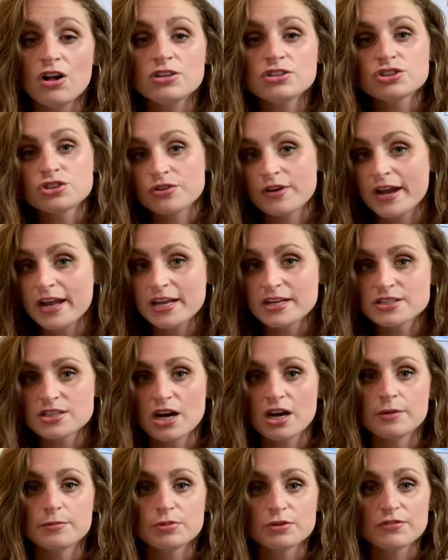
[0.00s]
trained
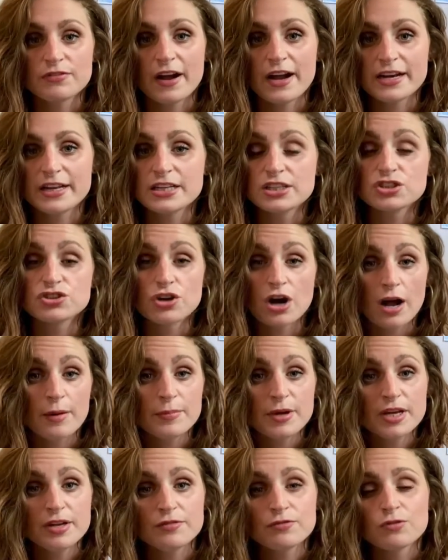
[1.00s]
on providing
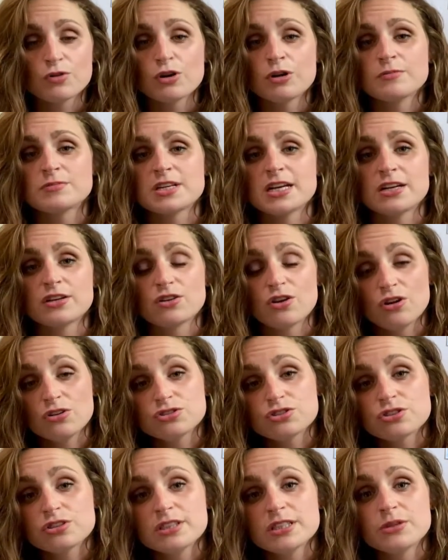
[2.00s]
trauma-informed and
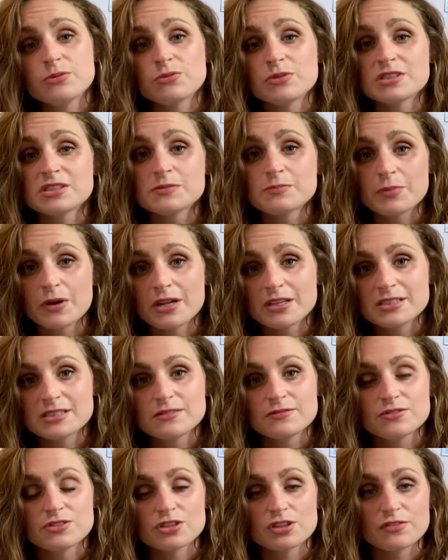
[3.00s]
culturally responsive
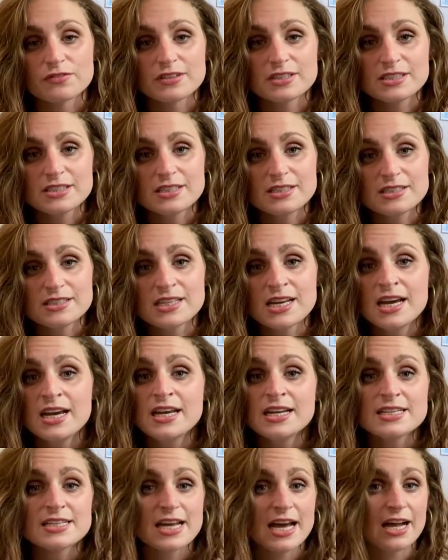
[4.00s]
services
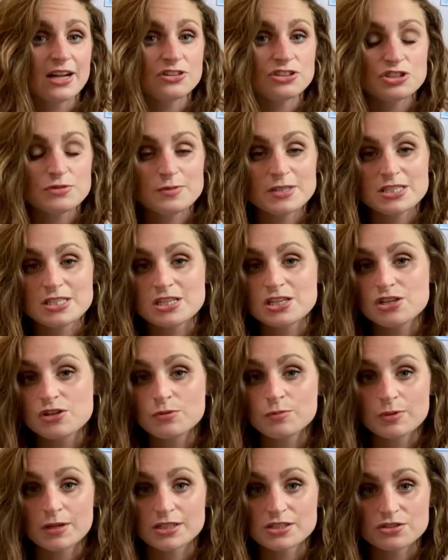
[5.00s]
to
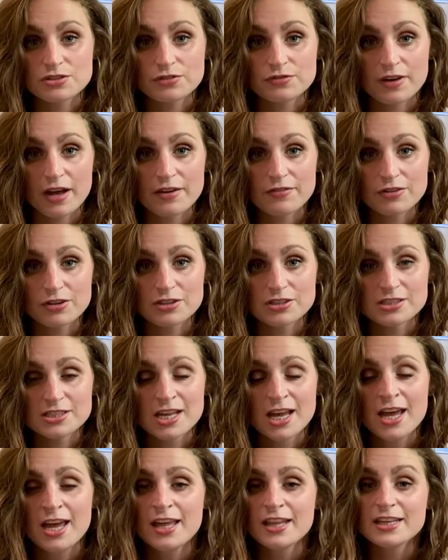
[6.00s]
LGBTQ+ survivors.
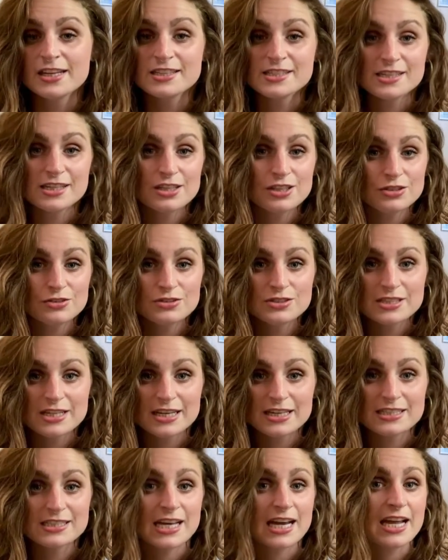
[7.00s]
This includes
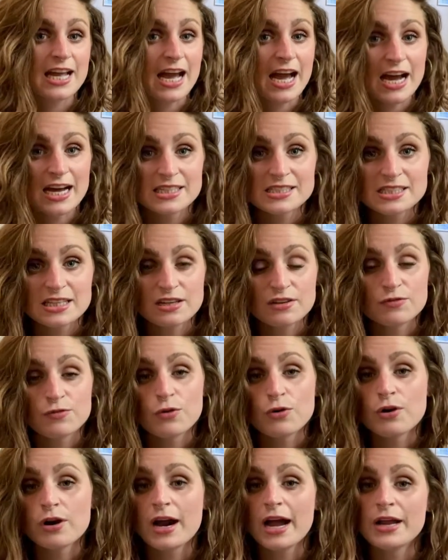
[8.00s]
things like asking
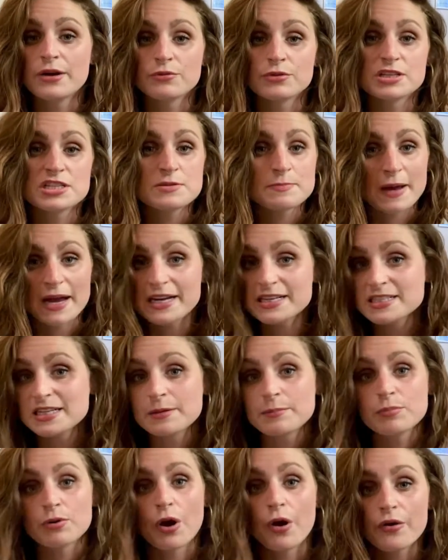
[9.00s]
for and respecting
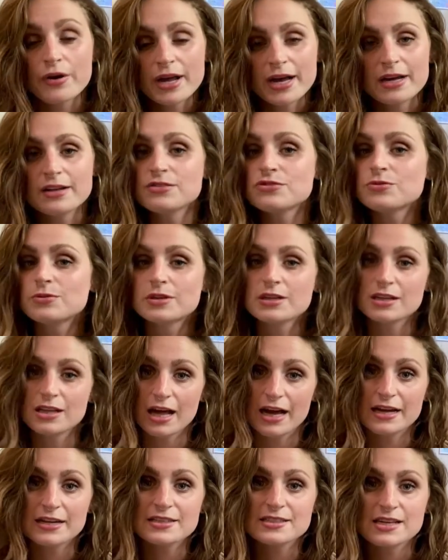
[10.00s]
pronouns when
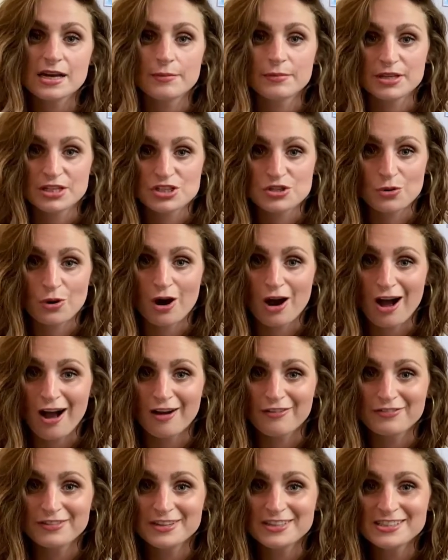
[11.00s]
clients come into our
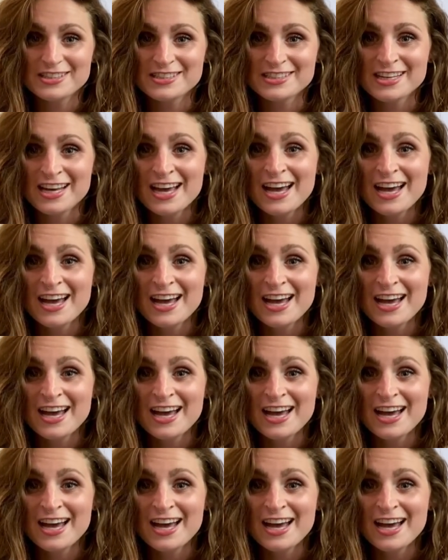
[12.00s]
office,